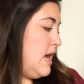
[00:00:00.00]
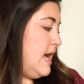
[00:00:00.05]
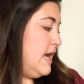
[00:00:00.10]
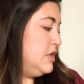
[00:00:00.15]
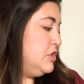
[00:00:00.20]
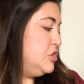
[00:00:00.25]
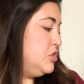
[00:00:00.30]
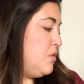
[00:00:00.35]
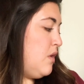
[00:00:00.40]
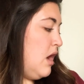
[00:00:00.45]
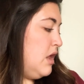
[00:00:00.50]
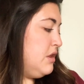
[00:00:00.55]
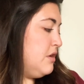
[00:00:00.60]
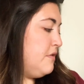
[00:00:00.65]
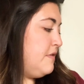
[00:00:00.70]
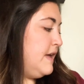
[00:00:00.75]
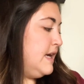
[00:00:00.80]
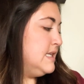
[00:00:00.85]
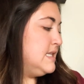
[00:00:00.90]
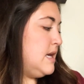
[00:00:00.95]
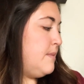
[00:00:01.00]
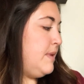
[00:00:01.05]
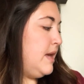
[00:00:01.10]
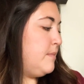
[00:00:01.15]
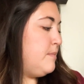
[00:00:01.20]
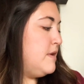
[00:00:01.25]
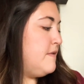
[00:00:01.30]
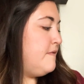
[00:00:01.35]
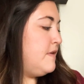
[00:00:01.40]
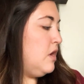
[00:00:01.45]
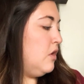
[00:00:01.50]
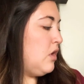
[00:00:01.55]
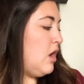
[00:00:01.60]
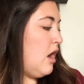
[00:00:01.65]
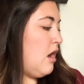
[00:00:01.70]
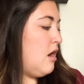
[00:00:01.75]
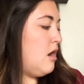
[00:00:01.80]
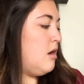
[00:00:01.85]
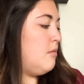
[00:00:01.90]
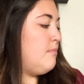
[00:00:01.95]
and do other things that make me feel
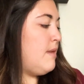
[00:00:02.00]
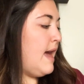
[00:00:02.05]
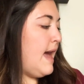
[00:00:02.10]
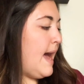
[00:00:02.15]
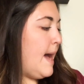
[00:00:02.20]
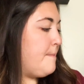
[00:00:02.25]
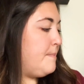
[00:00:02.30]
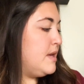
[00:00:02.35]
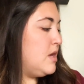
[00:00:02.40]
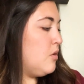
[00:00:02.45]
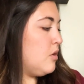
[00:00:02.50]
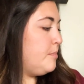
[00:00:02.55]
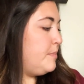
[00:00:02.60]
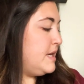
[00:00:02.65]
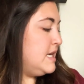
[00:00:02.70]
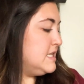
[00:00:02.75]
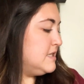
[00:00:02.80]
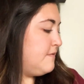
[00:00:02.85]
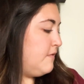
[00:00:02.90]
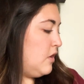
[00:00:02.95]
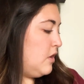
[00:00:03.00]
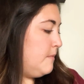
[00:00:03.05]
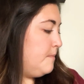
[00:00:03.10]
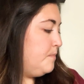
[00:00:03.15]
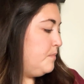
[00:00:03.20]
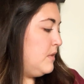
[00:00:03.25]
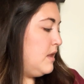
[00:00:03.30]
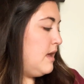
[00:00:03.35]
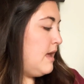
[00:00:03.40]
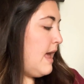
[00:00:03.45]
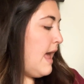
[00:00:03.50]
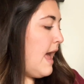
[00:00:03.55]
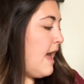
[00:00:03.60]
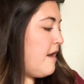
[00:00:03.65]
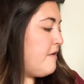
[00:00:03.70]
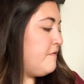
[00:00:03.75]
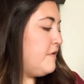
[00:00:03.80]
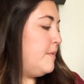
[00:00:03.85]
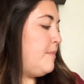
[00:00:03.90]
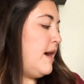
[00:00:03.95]
calm, happy, or peaceful.
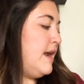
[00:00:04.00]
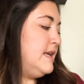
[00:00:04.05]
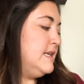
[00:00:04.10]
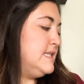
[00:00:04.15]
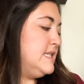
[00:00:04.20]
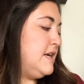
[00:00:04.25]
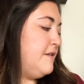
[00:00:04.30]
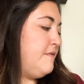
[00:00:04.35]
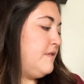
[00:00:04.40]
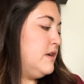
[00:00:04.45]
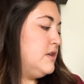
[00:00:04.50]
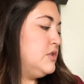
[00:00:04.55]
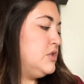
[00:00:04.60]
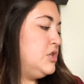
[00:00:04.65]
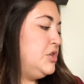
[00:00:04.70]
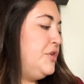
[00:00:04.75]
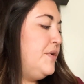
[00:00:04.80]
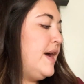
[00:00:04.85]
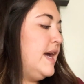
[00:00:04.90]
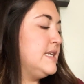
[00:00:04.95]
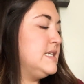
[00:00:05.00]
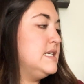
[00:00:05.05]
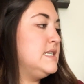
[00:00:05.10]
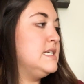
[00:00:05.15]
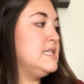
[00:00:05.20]
Everybody's different, so you get to